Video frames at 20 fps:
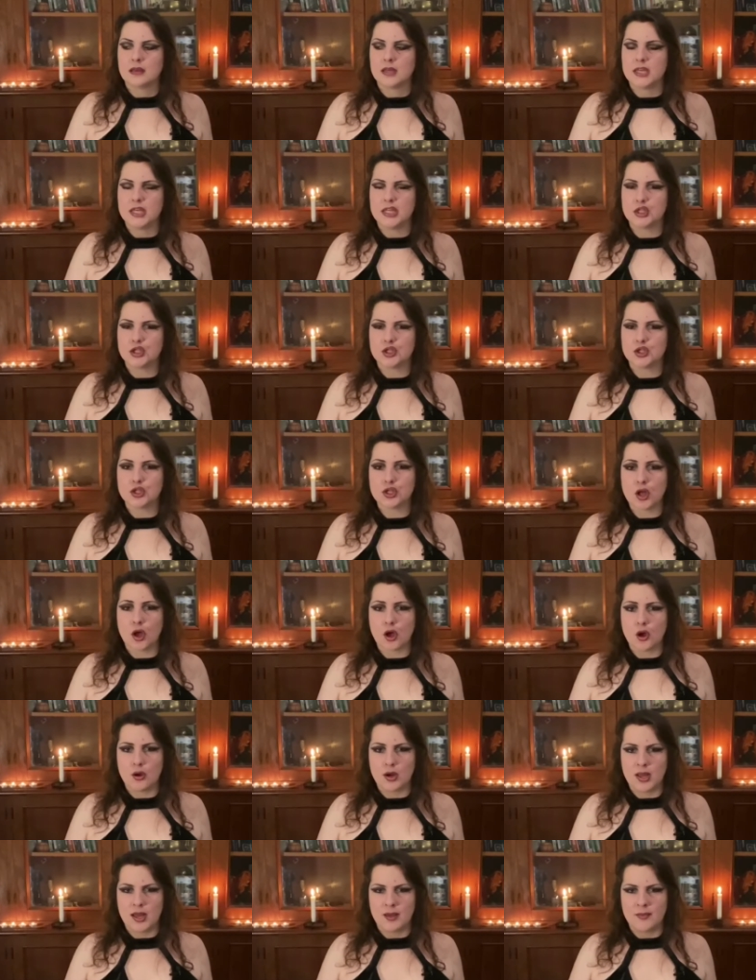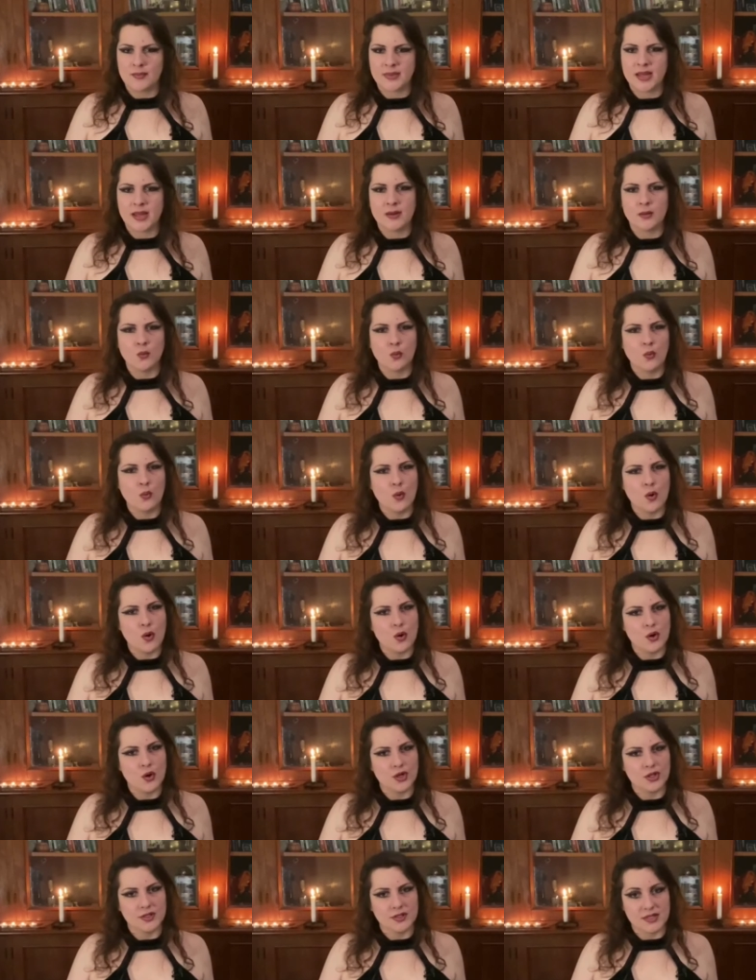is solemn and
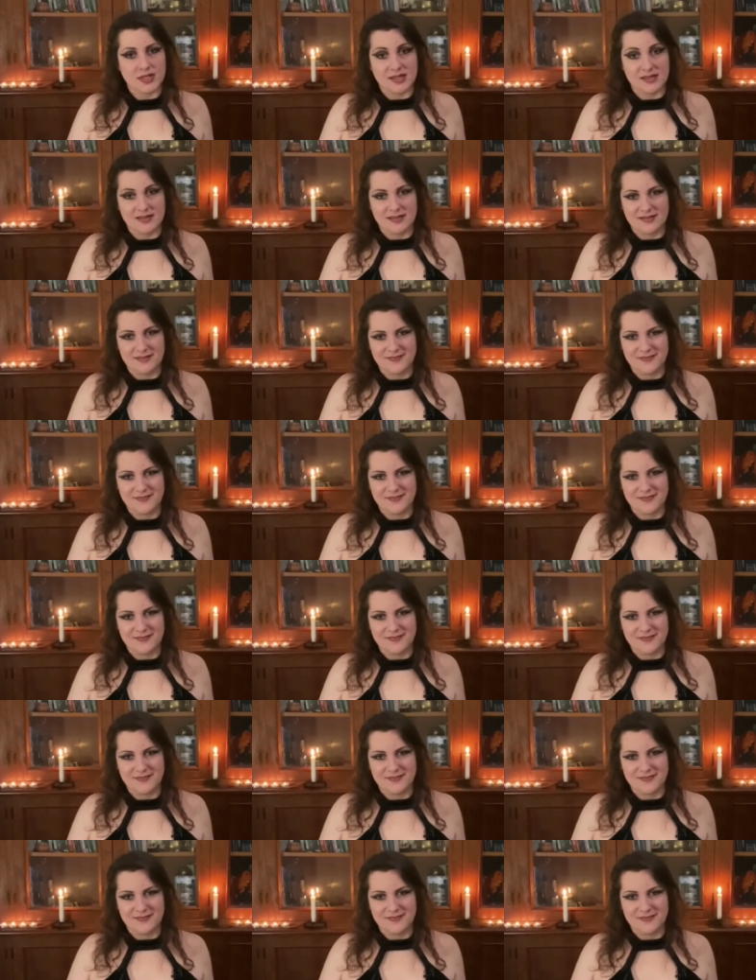worthy.